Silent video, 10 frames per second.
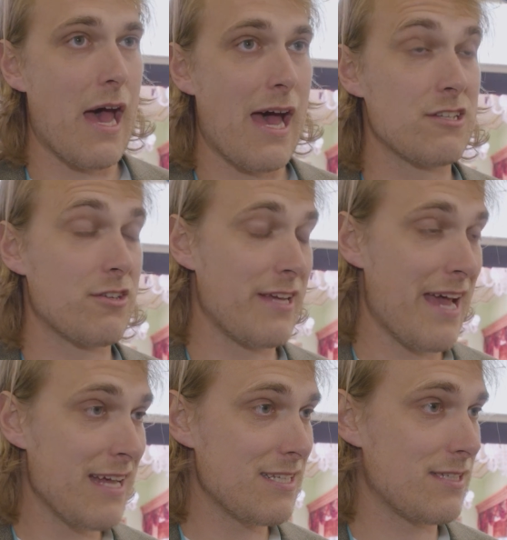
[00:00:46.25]
So
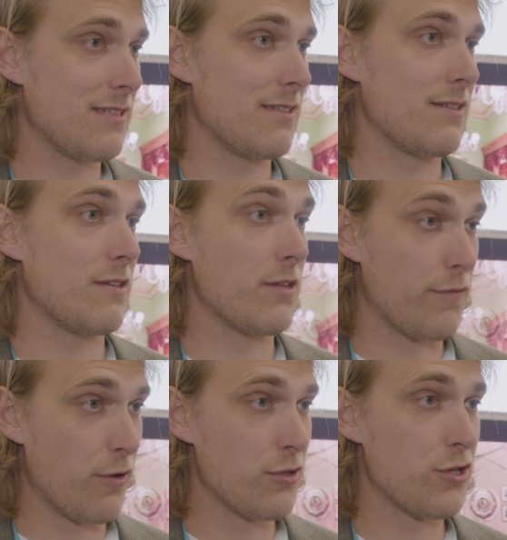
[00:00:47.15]
yes, the
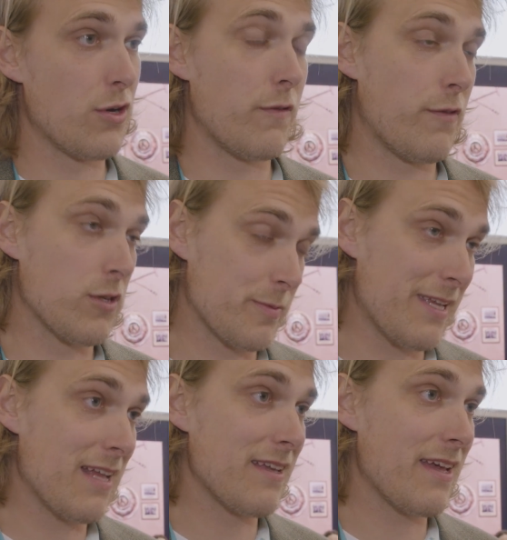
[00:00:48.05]
future of
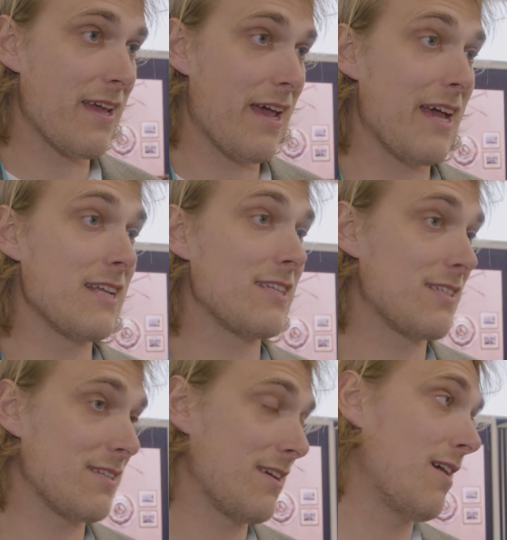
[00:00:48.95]
hospitality
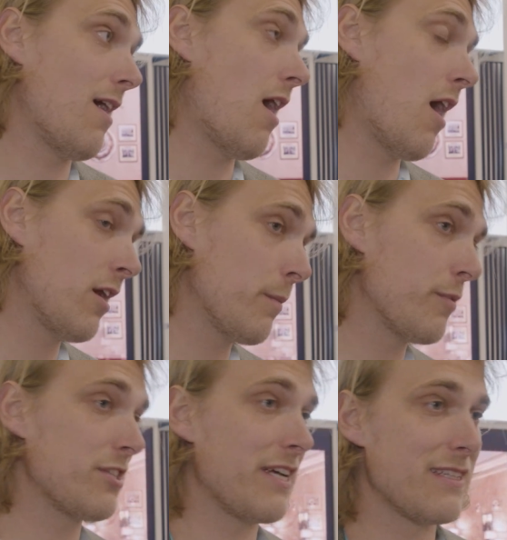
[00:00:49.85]
is
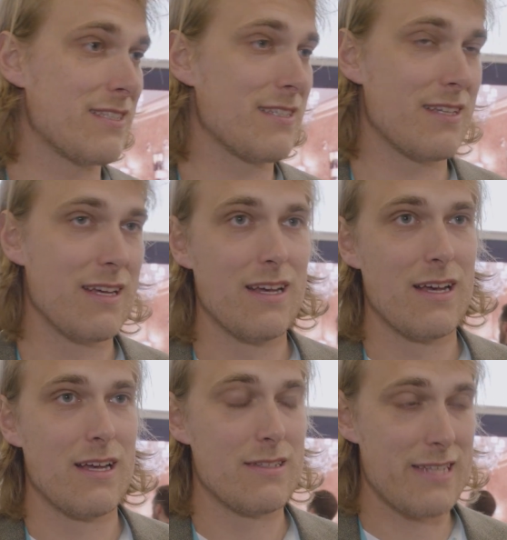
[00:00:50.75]
100%
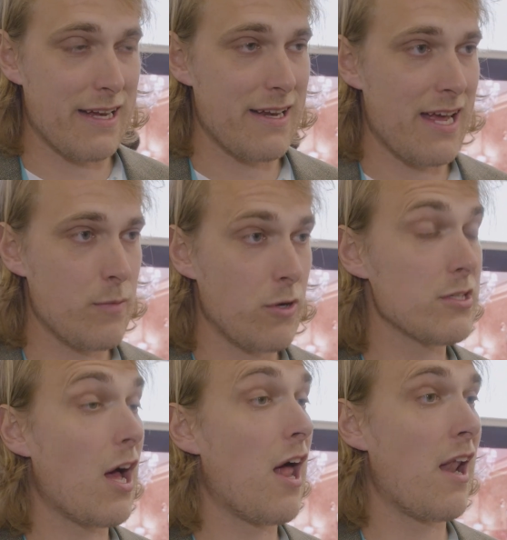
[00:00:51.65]
tech enabled,
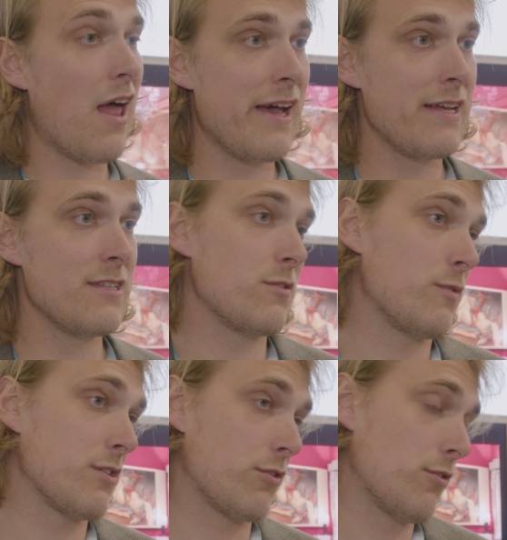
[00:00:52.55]
aligned
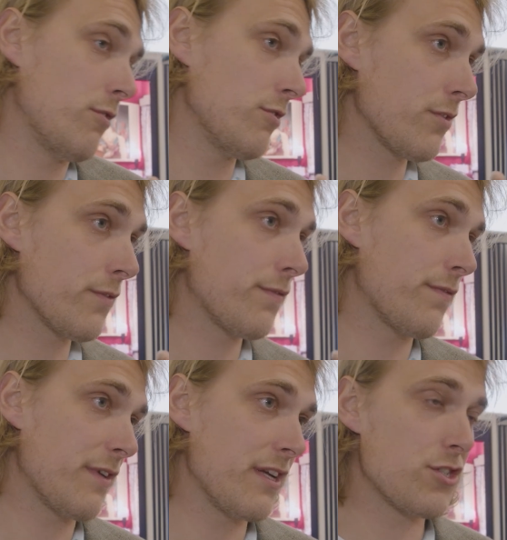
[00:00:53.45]
with the goals of
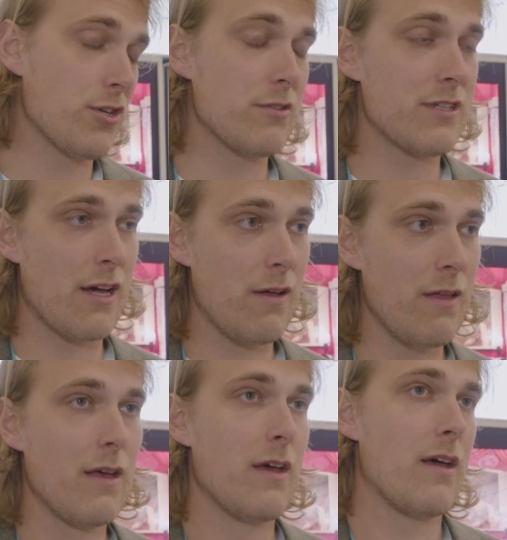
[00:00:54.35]
each hotel,
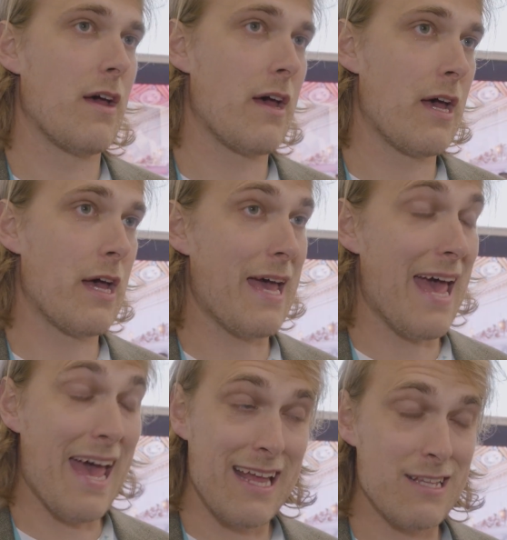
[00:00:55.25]

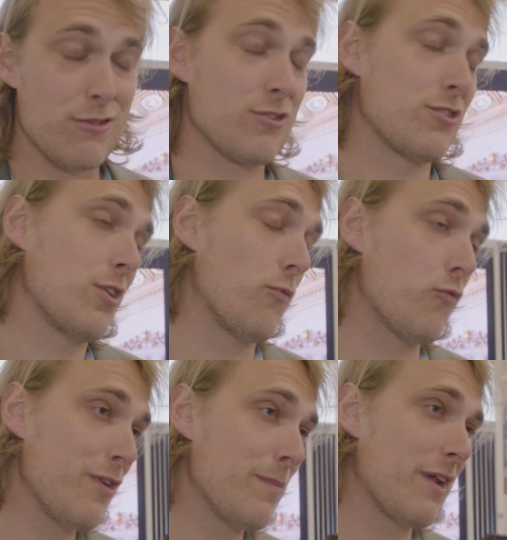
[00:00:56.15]
and also not
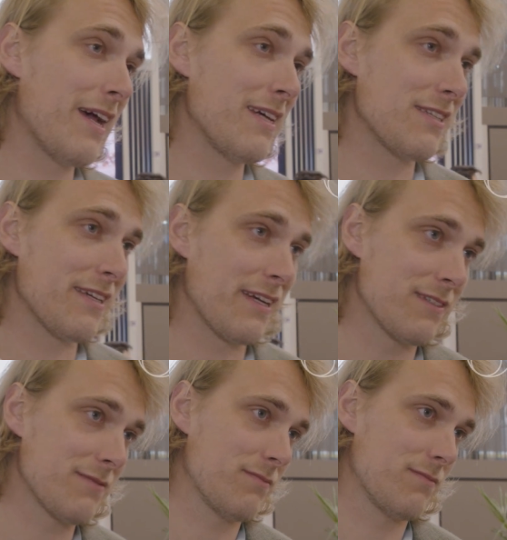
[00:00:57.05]
replacing
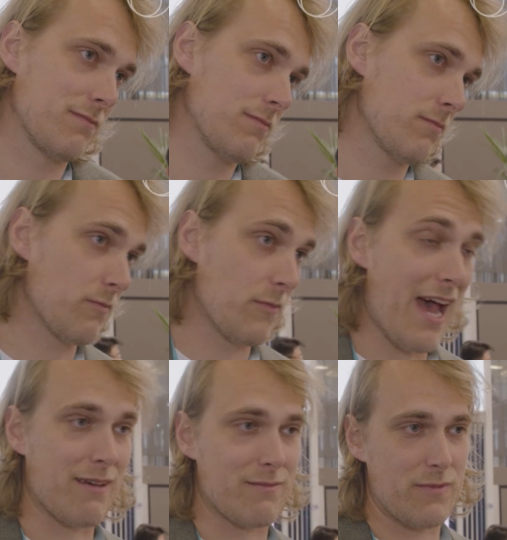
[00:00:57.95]

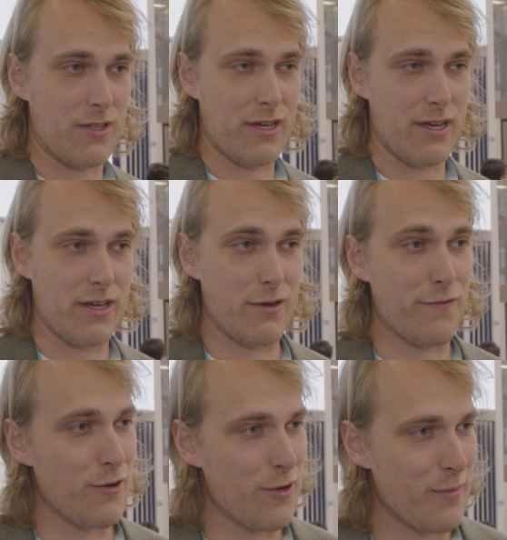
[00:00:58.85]
the
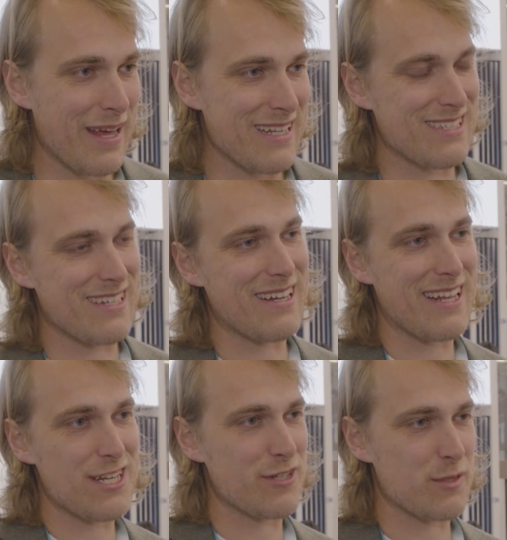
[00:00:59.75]
fundamentals the
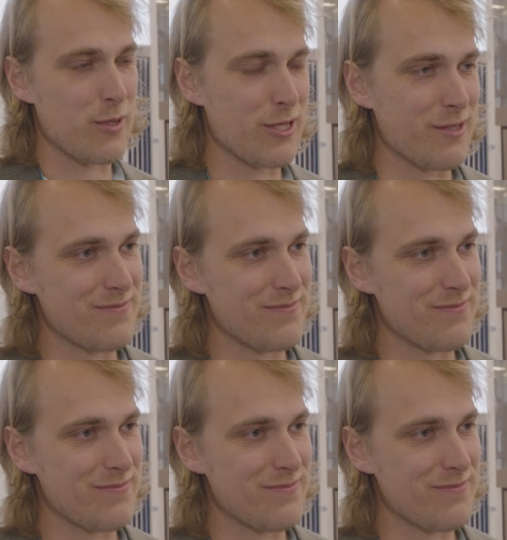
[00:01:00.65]
industry is built on.